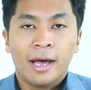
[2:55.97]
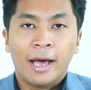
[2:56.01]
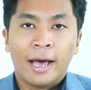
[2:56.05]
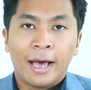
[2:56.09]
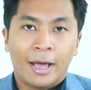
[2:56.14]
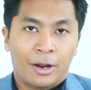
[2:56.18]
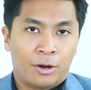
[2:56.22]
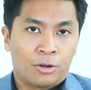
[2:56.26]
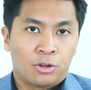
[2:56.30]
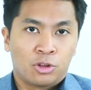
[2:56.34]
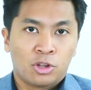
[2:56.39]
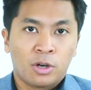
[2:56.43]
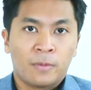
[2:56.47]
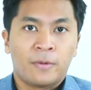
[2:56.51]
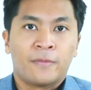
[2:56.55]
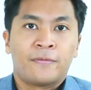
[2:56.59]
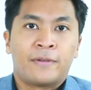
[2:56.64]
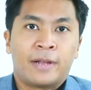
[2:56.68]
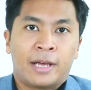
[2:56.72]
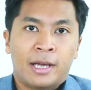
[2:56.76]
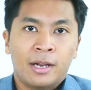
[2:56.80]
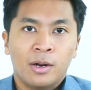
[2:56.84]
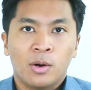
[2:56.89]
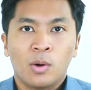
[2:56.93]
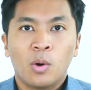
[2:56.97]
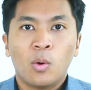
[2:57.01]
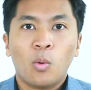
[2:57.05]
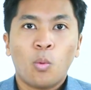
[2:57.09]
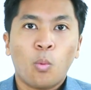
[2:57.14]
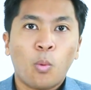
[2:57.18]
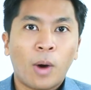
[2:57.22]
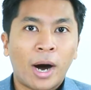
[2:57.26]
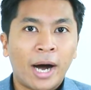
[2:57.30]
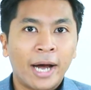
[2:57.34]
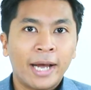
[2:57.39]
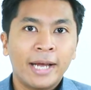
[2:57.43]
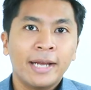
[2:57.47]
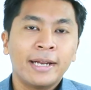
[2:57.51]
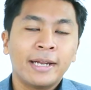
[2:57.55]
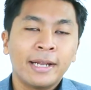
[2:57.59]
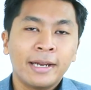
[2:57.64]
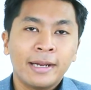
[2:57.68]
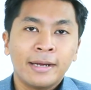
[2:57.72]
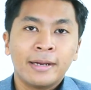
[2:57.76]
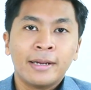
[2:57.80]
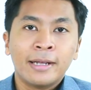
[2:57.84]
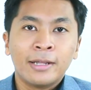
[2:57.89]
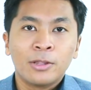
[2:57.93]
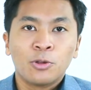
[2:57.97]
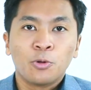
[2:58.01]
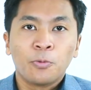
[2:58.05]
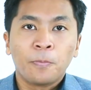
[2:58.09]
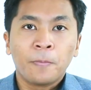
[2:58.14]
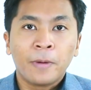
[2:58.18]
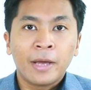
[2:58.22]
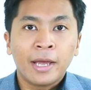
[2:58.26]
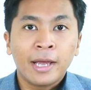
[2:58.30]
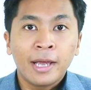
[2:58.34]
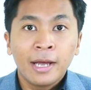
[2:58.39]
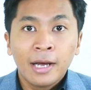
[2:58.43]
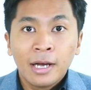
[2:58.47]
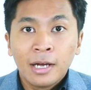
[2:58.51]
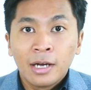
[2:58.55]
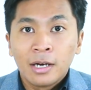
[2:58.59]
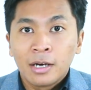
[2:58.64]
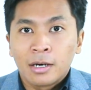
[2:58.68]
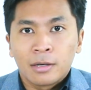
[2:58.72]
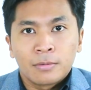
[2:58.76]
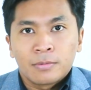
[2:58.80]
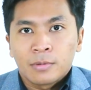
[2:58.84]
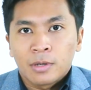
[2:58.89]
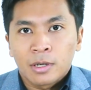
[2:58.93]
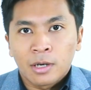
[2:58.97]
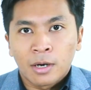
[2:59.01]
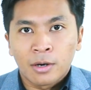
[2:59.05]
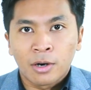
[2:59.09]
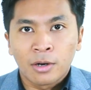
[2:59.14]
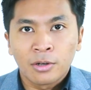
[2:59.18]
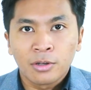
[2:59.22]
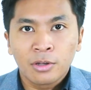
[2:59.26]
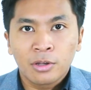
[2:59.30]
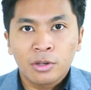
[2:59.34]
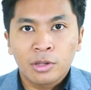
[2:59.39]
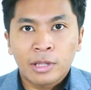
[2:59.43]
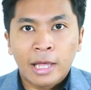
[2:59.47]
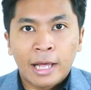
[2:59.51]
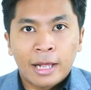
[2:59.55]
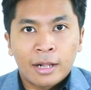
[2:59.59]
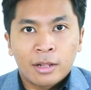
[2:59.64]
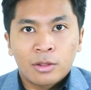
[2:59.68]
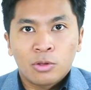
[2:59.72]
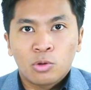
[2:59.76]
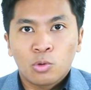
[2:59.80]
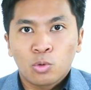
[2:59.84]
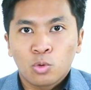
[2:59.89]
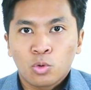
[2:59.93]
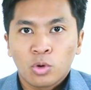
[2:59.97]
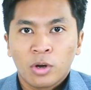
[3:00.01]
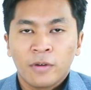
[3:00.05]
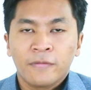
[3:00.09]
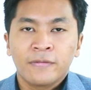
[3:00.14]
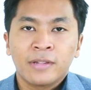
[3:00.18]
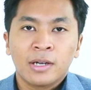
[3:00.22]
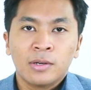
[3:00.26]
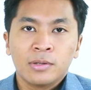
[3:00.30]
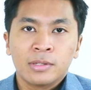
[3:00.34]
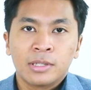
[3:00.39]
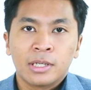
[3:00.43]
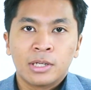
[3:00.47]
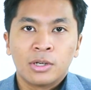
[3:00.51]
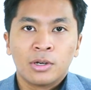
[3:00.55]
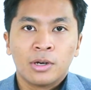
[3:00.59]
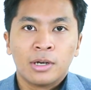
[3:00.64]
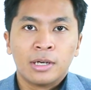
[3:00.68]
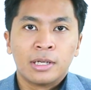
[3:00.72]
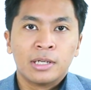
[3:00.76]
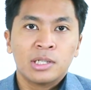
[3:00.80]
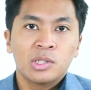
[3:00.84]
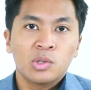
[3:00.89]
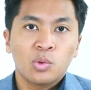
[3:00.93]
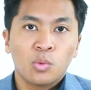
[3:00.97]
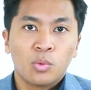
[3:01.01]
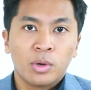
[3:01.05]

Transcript: And on top of that, why did they need to pay around $10,000 to $12,000